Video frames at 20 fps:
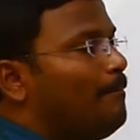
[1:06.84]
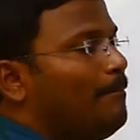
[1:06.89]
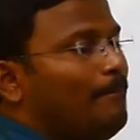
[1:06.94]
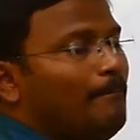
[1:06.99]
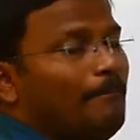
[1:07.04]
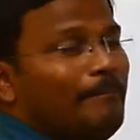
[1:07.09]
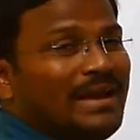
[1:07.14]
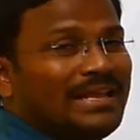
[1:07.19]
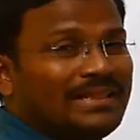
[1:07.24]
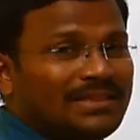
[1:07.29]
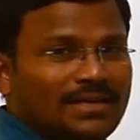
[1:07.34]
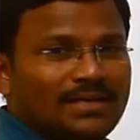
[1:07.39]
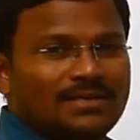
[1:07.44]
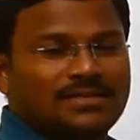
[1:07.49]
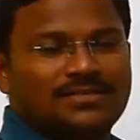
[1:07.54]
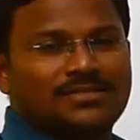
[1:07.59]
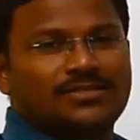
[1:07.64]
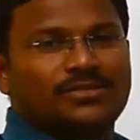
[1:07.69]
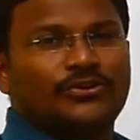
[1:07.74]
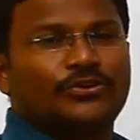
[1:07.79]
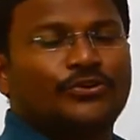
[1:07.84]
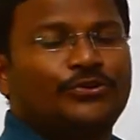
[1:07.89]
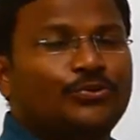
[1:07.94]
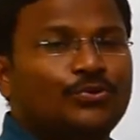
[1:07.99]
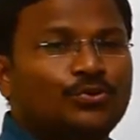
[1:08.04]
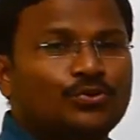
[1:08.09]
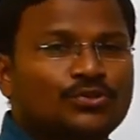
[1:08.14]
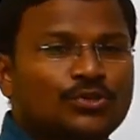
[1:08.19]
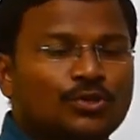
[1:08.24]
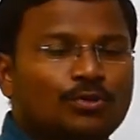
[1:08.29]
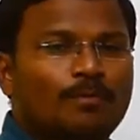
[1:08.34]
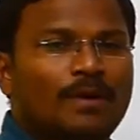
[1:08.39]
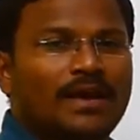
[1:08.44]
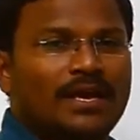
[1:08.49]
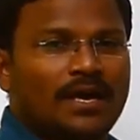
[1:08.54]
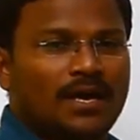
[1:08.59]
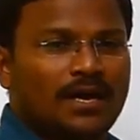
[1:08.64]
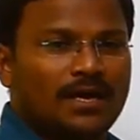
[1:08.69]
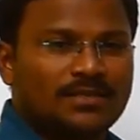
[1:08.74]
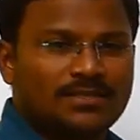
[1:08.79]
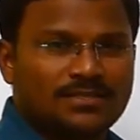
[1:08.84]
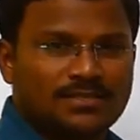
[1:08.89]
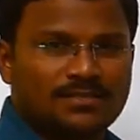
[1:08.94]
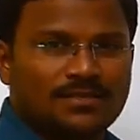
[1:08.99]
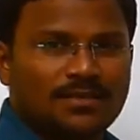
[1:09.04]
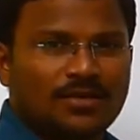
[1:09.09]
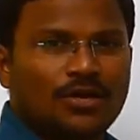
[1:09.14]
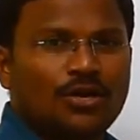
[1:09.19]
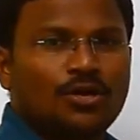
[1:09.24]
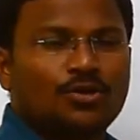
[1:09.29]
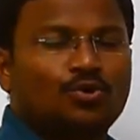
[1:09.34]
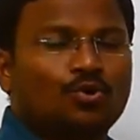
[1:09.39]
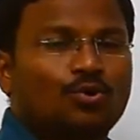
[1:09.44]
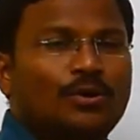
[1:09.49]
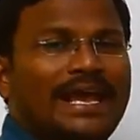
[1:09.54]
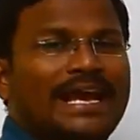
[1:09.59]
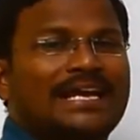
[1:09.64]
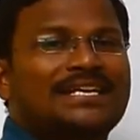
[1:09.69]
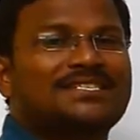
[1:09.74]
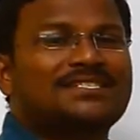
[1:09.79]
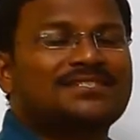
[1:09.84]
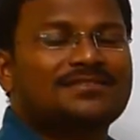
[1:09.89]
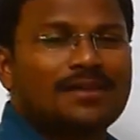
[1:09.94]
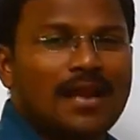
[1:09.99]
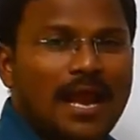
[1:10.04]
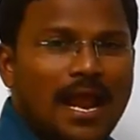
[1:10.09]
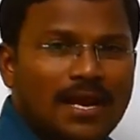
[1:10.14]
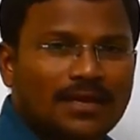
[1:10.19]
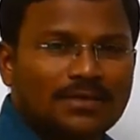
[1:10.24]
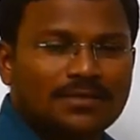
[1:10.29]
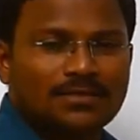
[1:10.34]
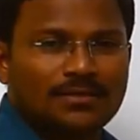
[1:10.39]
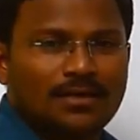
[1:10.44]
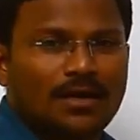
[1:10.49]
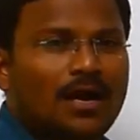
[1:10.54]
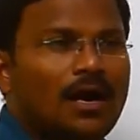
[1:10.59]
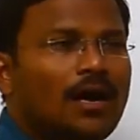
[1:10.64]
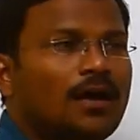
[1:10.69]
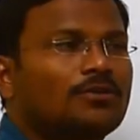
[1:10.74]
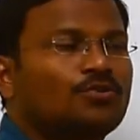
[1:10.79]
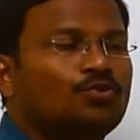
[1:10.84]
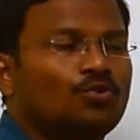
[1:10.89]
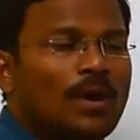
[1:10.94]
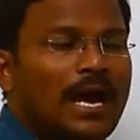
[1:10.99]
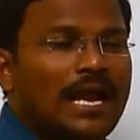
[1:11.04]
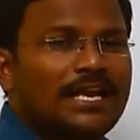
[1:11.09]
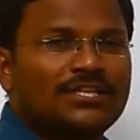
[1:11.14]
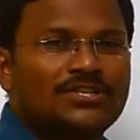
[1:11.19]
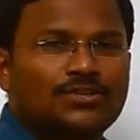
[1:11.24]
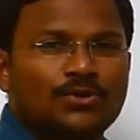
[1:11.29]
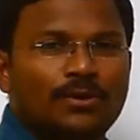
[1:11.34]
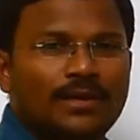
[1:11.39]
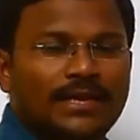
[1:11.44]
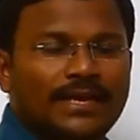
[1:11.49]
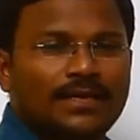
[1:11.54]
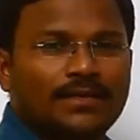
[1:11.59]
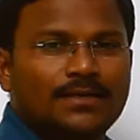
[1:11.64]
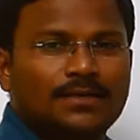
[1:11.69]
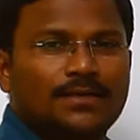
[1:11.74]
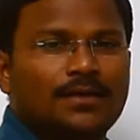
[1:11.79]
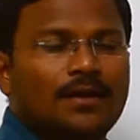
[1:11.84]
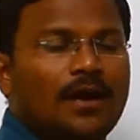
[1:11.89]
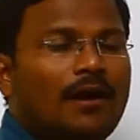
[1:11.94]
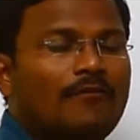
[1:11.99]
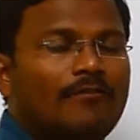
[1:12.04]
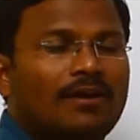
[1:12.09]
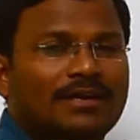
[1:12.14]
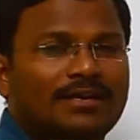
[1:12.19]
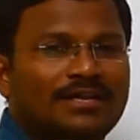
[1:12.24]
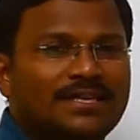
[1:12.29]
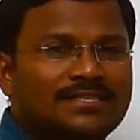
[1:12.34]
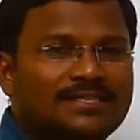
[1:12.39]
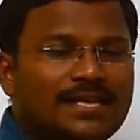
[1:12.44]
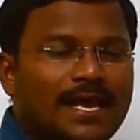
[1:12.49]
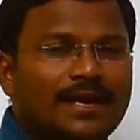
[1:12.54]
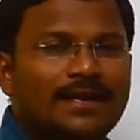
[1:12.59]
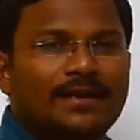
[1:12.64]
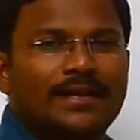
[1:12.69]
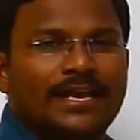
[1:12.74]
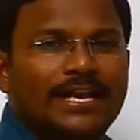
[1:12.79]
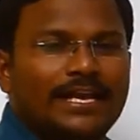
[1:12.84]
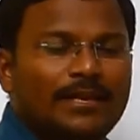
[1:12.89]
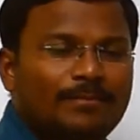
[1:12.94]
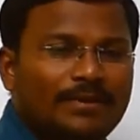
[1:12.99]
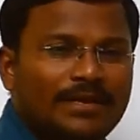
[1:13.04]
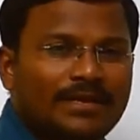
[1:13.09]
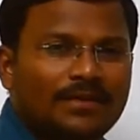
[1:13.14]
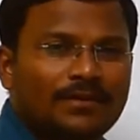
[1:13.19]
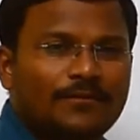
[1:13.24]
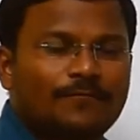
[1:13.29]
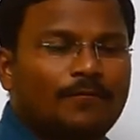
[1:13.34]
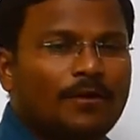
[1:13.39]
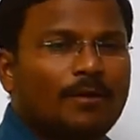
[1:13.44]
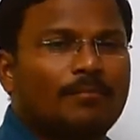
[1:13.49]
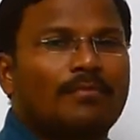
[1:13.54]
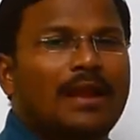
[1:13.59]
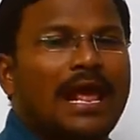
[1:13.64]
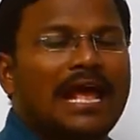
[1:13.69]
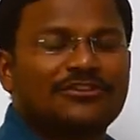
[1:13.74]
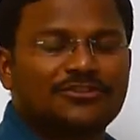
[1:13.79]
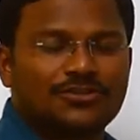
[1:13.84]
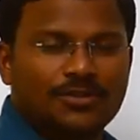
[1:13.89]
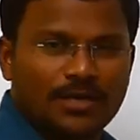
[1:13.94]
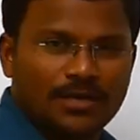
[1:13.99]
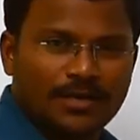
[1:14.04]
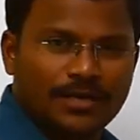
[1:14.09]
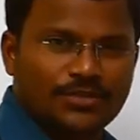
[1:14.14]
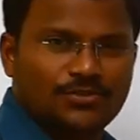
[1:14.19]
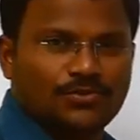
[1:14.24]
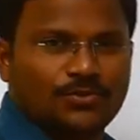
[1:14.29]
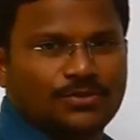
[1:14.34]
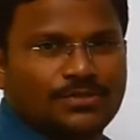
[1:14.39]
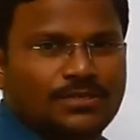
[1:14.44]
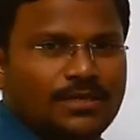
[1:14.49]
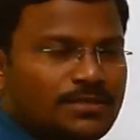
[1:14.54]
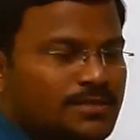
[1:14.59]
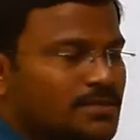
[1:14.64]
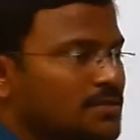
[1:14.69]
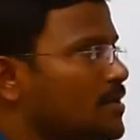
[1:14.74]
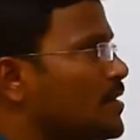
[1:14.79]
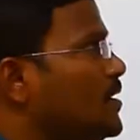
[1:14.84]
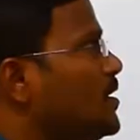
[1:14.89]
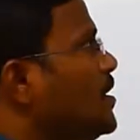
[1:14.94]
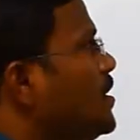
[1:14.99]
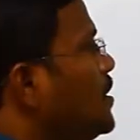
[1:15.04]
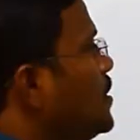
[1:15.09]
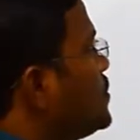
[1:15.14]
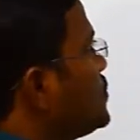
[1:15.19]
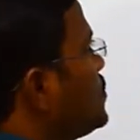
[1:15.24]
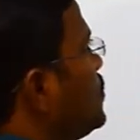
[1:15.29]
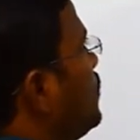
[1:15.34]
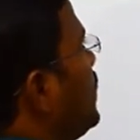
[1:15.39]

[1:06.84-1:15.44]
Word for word: methods used by us to extract or to isolate our desired element from natural resources. So